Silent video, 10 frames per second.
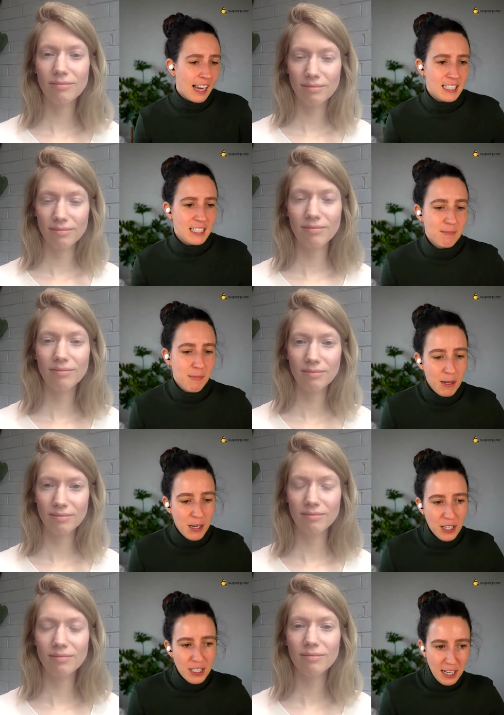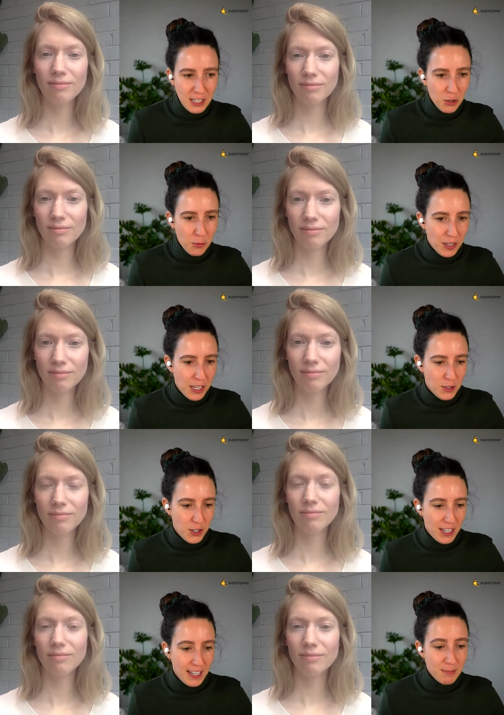Speaker 1: I guess maybe you can touch on what that
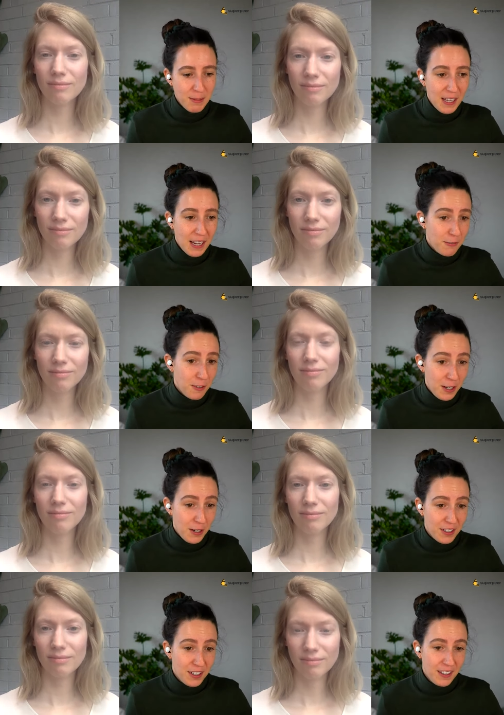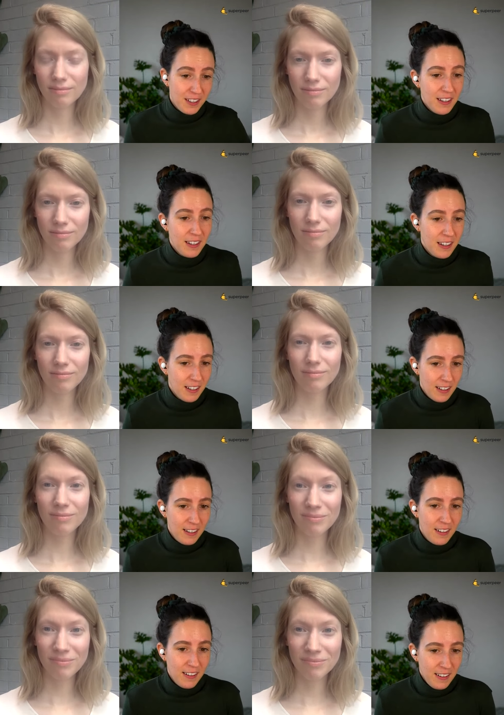journey has been like for you.
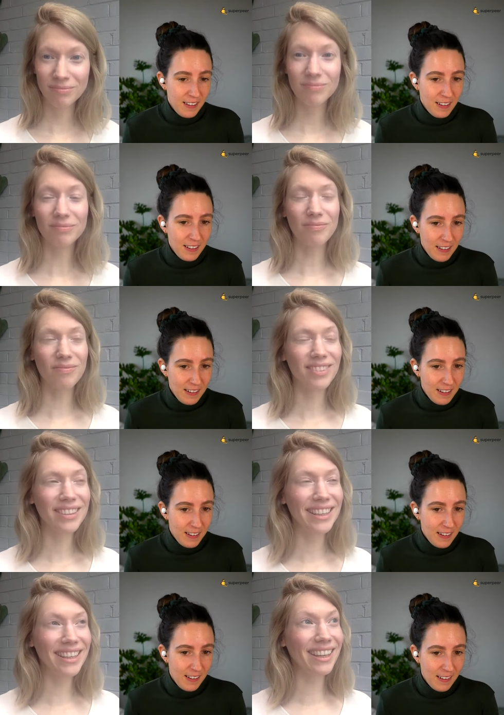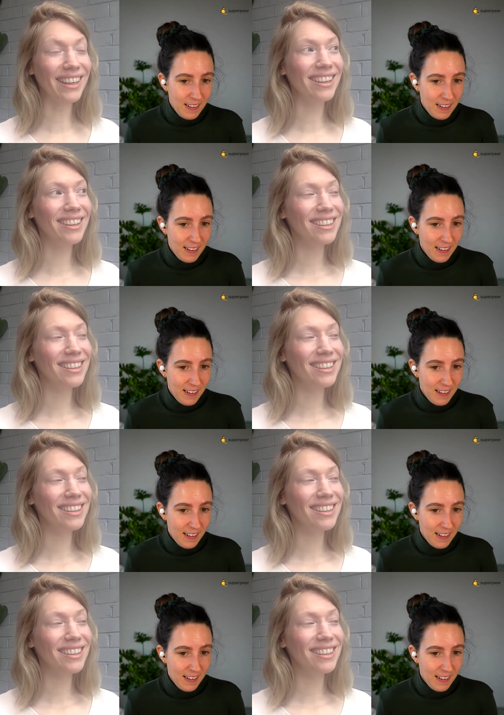Mm, yeah.